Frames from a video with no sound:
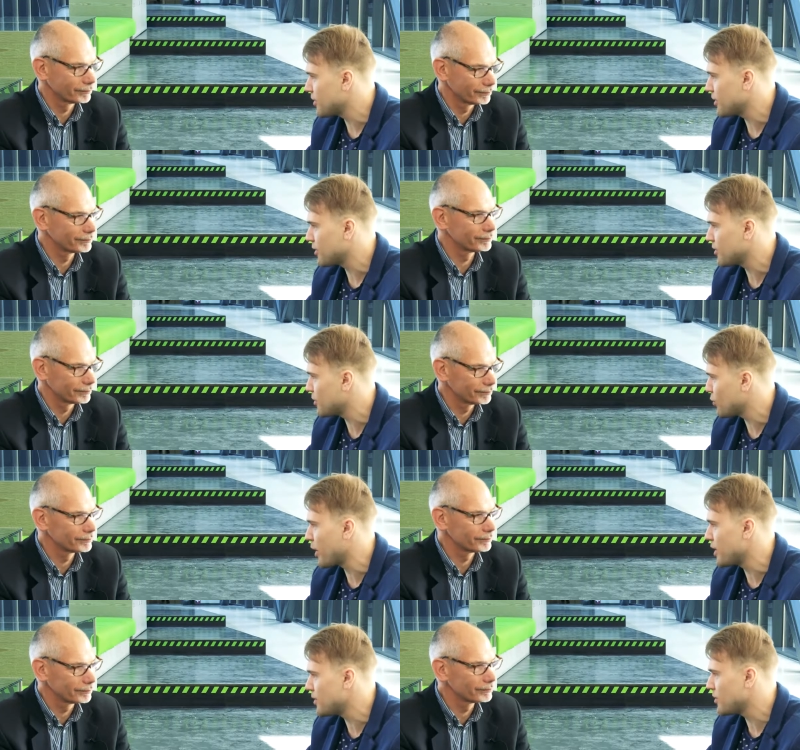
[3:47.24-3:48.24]
Speaker 1: it's not just
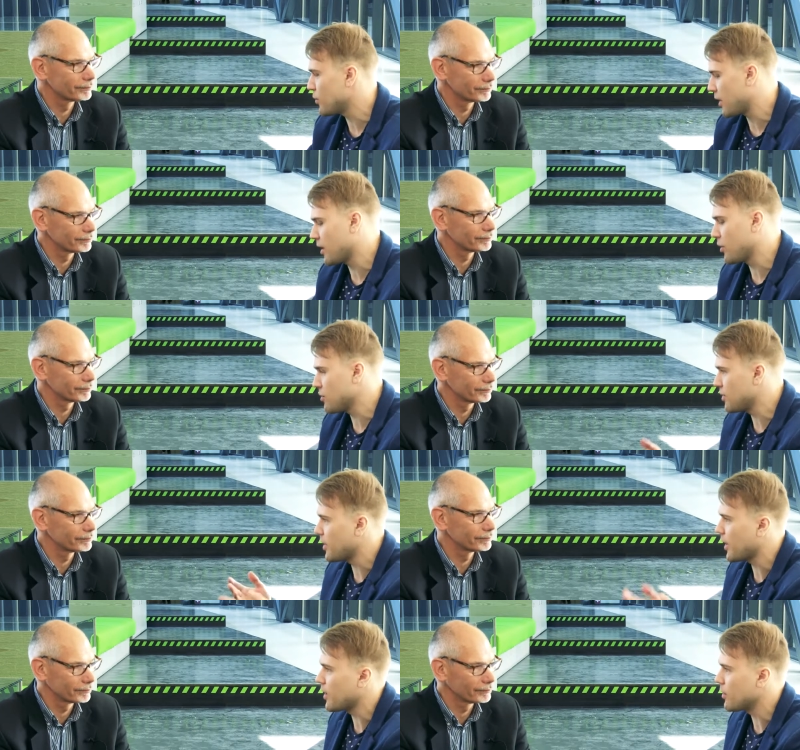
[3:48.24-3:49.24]
waste, we can use it
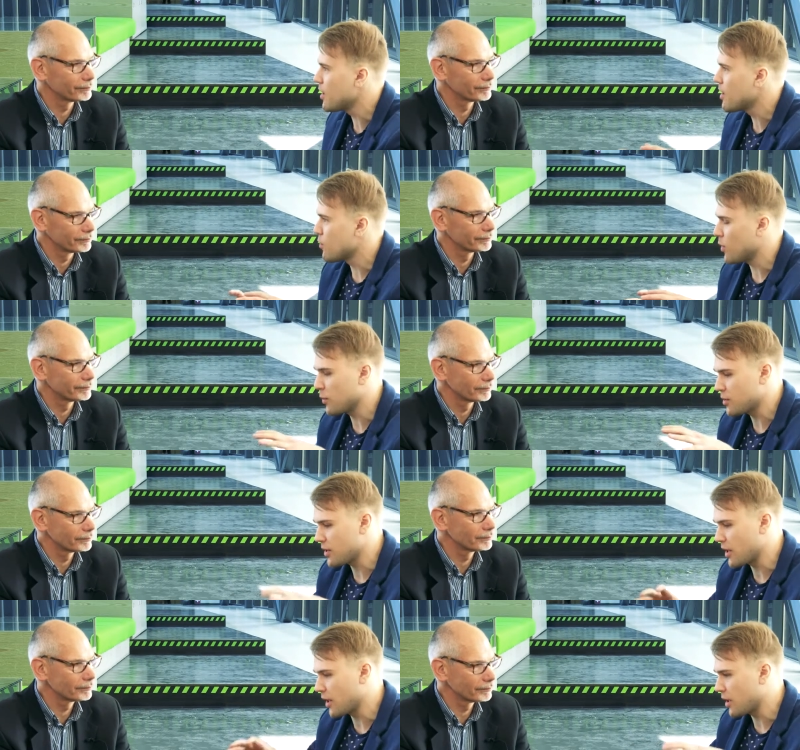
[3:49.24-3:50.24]
again. What was
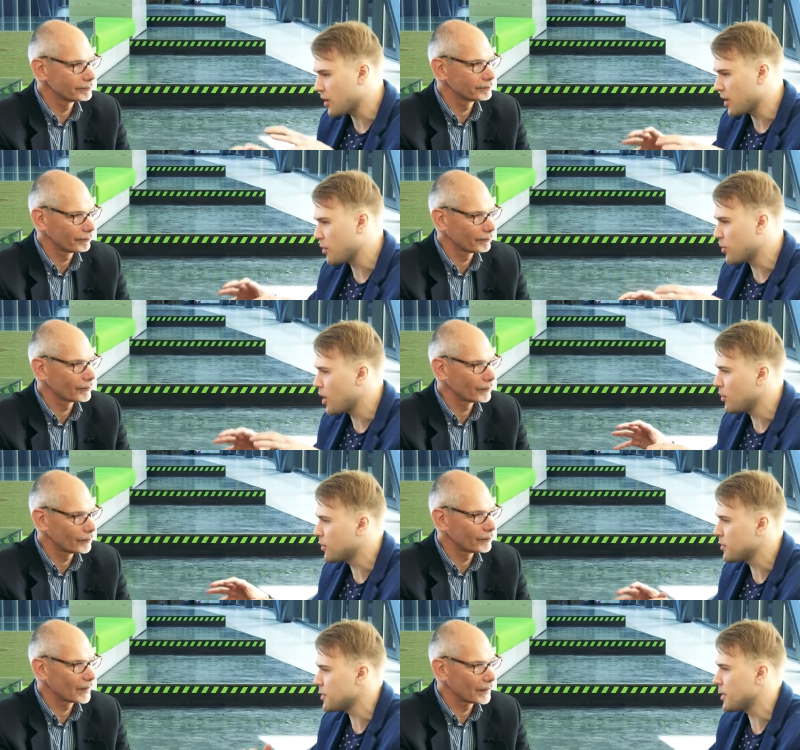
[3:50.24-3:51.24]
the like, uh,
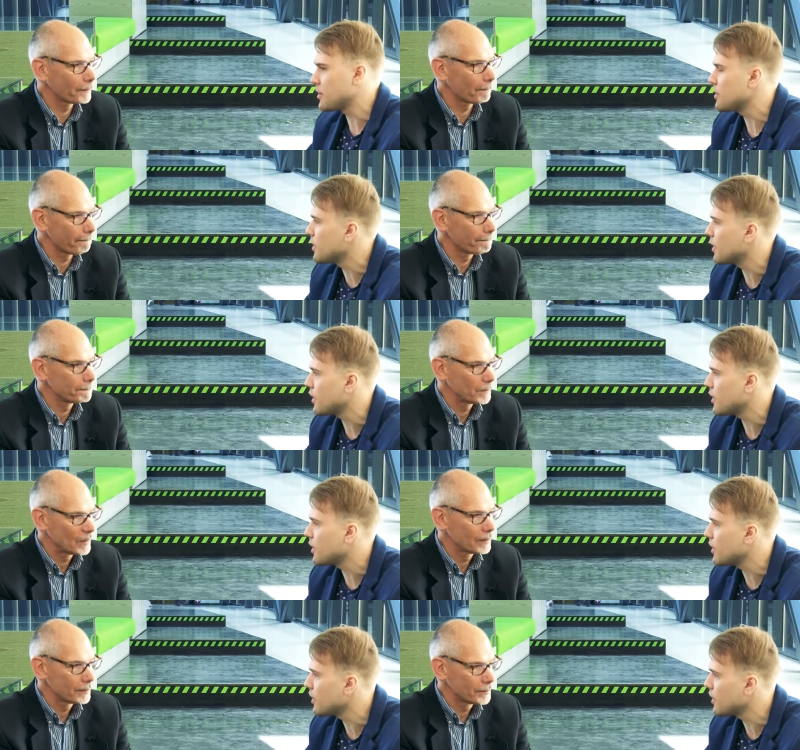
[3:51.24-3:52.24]
problems that
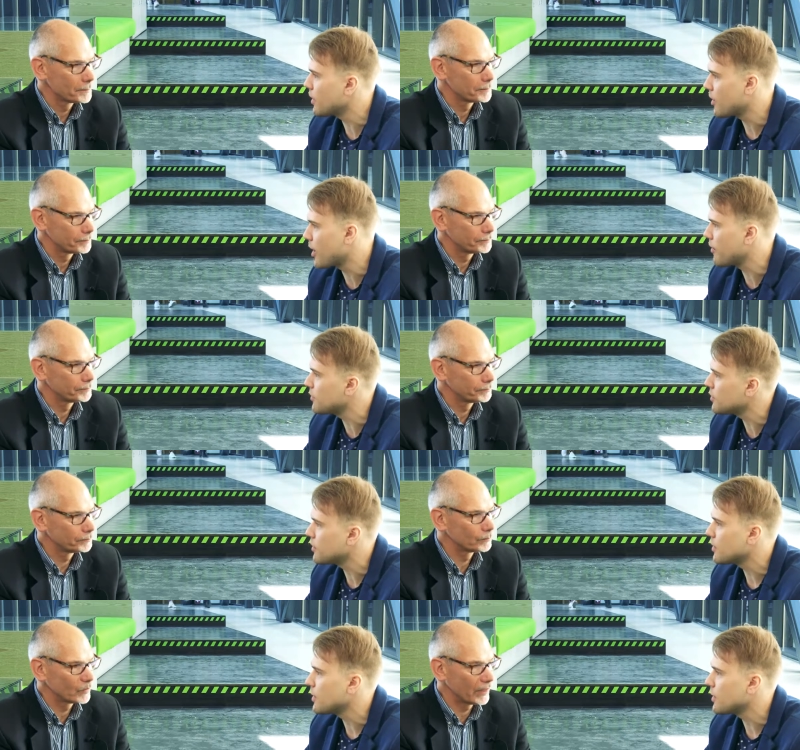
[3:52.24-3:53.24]
uh, arrived?
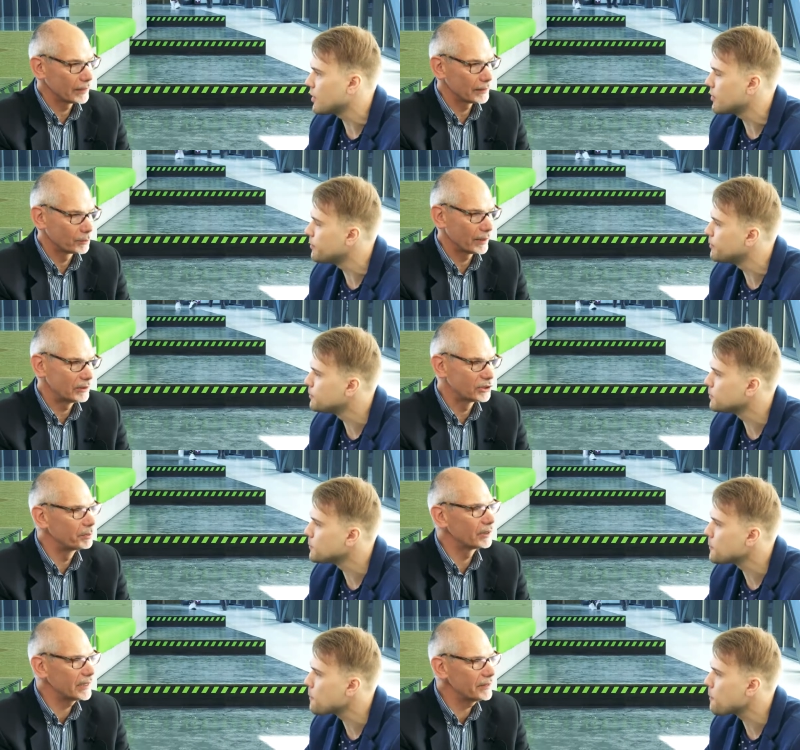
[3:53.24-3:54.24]
Speaker 2: Yeah, well, the
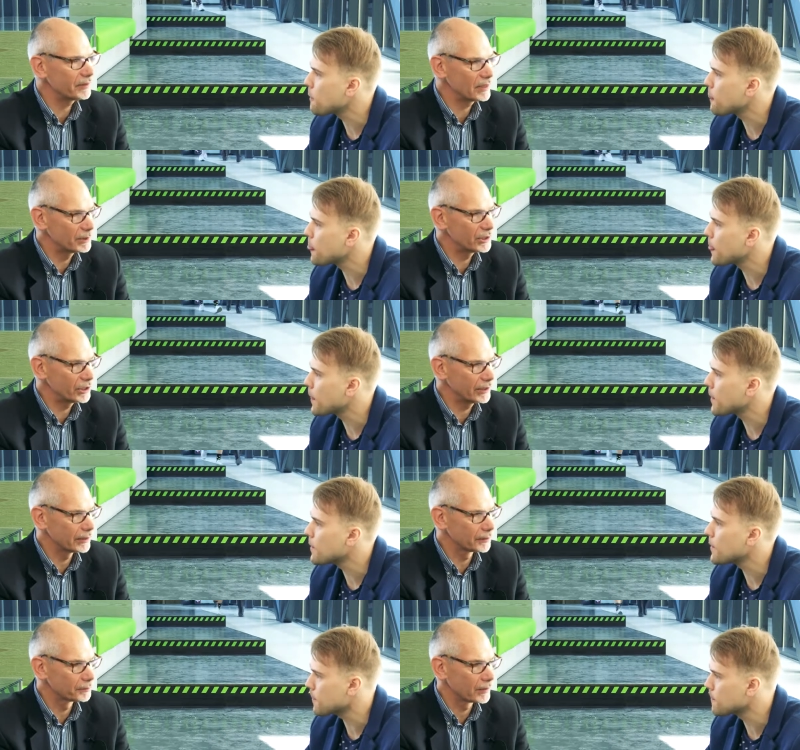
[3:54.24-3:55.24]
belief in the
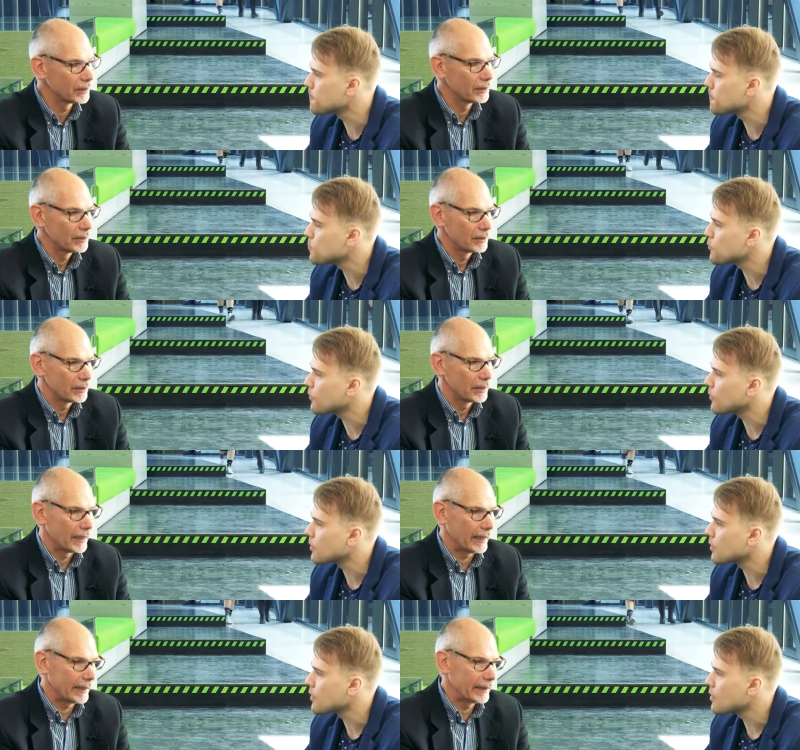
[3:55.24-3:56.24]
material.
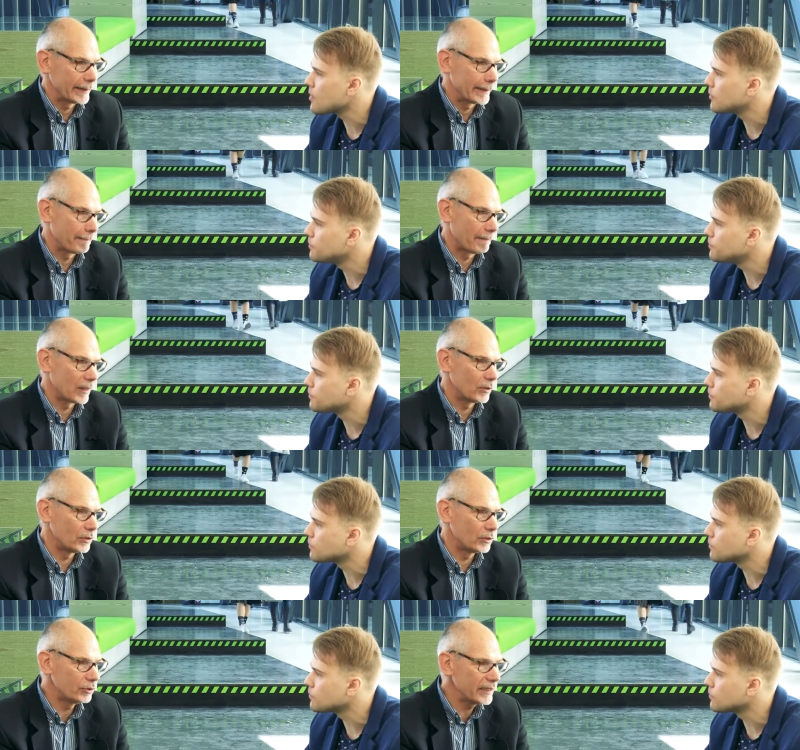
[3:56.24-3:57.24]
Um,
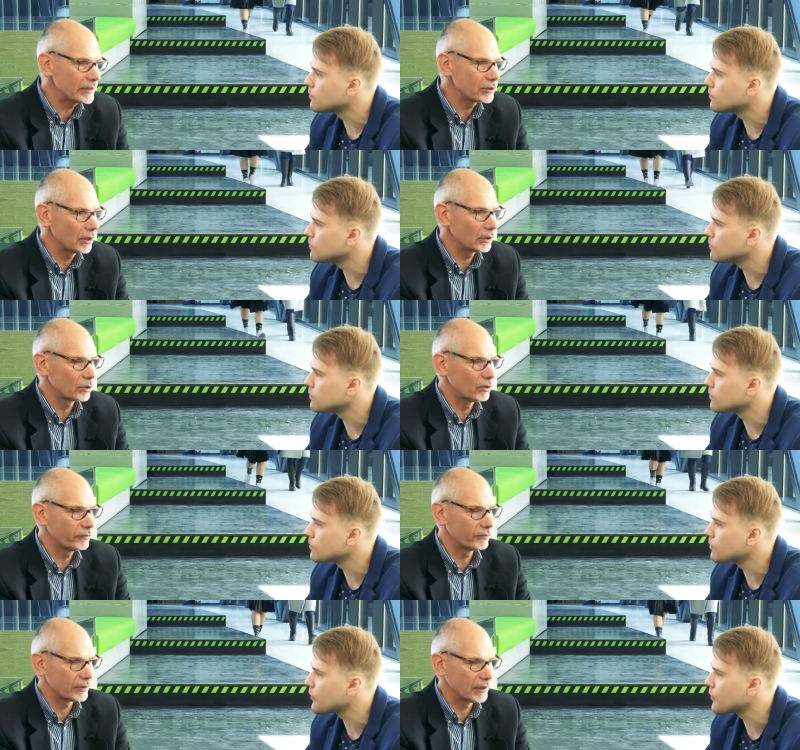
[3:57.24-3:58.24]
you need a lot of
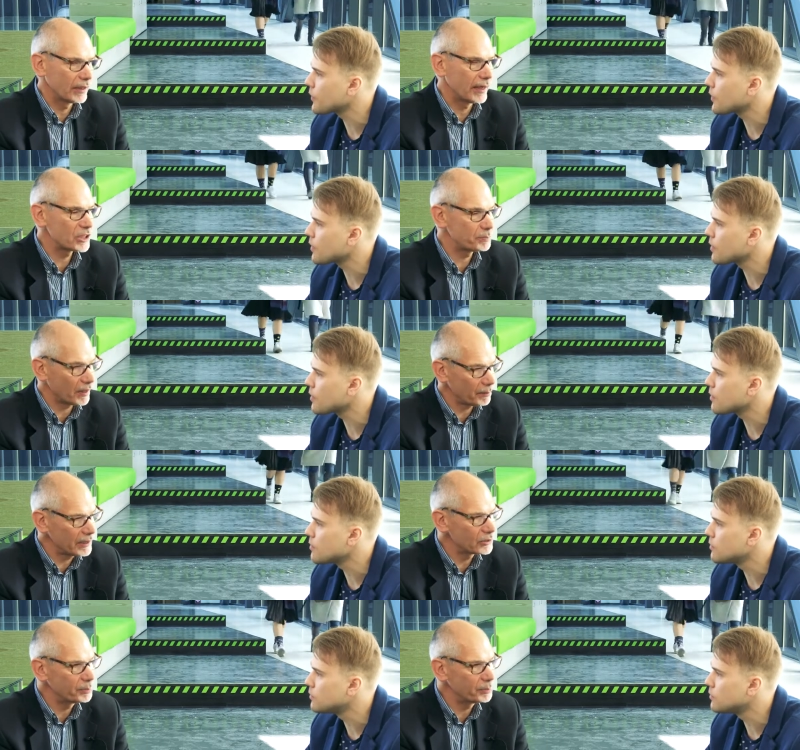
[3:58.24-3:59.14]
uh, experiments